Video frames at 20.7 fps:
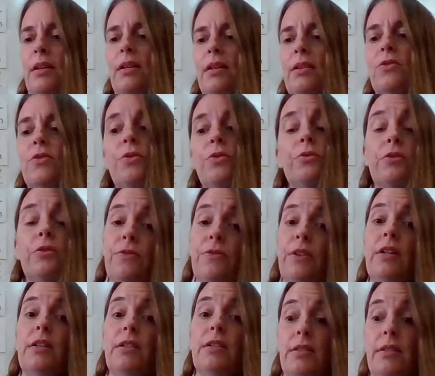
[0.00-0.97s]
School is
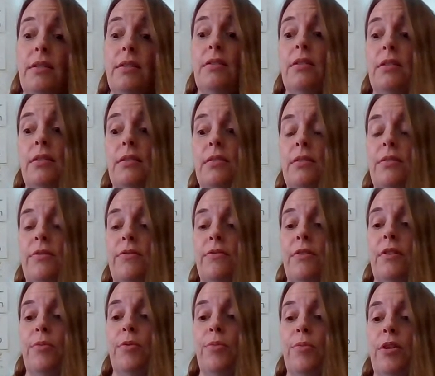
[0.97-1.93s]
very serious, said
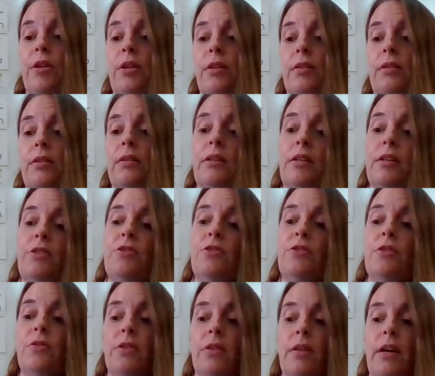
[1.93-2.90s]
Farmer Brown. There's
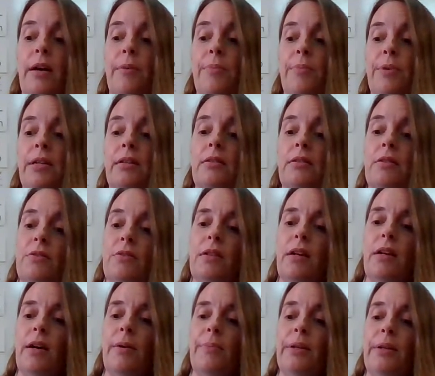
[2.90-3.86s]
no clapping, no
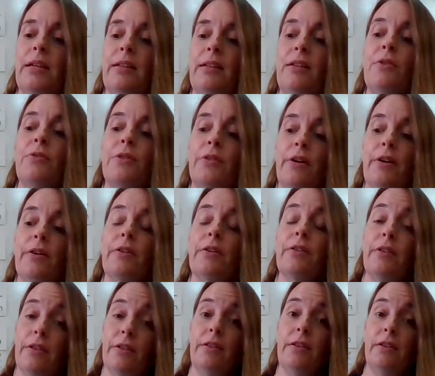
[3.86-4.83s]
snapping, and no cluck,
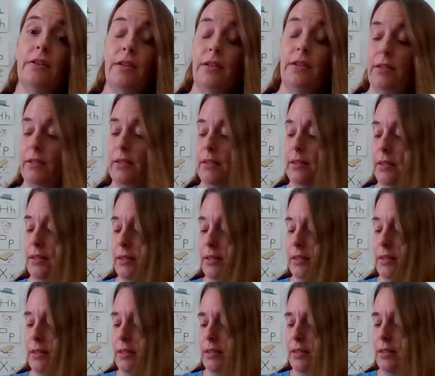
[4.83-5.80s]
cluck, clucking.
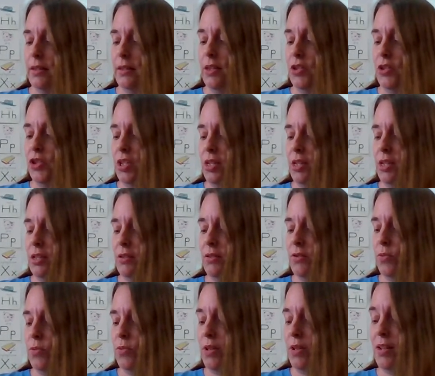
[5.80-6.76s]
The
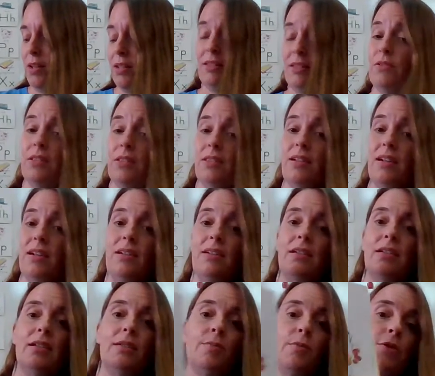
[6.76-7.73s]
chickens were not so
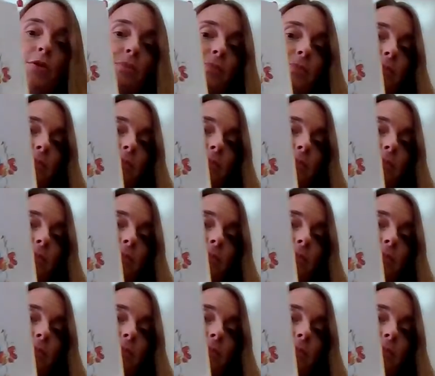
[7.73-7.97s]
excited anymore.